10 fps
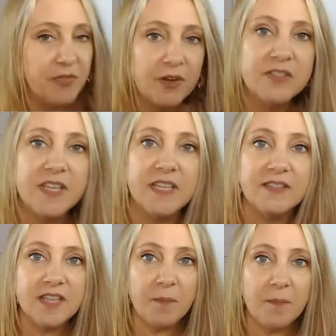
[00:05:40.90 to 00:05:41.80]
there's
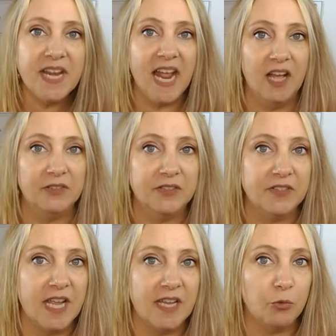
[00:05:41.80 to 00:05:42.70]
something else
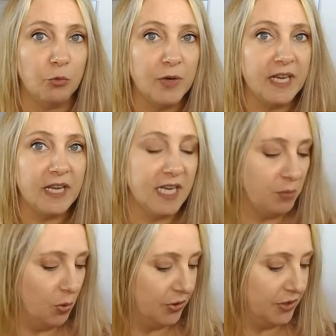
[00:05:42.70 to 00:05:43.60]
that's really
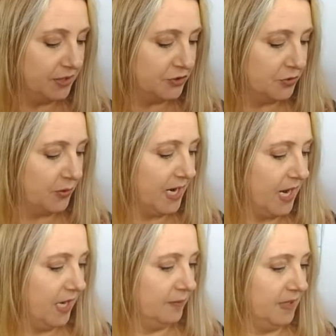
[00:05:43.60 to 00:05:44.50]
important in a story
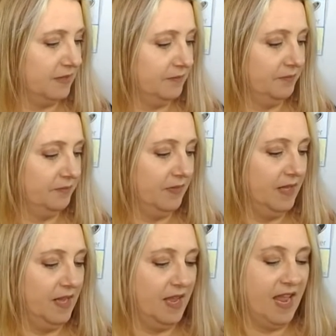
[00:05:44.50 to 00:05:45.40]
element,
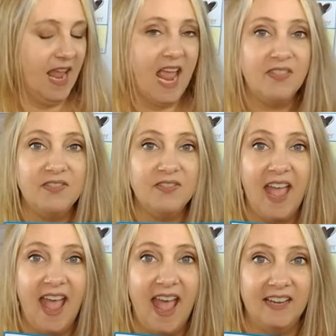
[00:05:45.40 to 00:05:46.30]
and
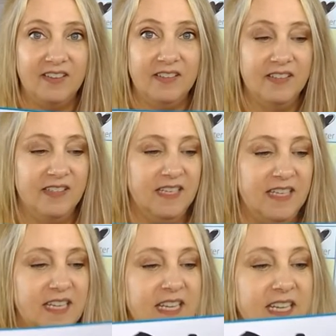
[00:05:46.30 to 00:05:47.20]
that
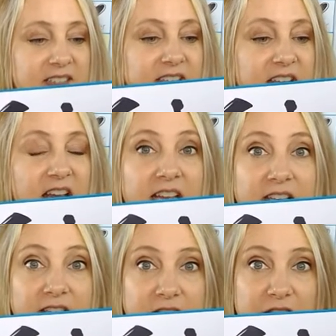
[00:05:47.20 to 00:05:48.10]
is the
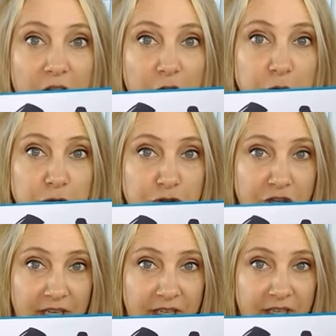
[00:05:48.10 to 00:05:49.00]

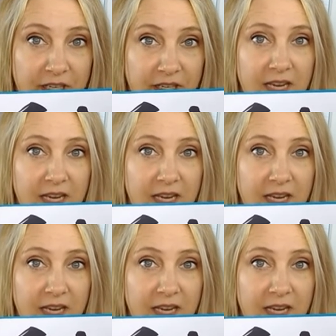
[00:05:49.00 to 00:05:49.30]
solution.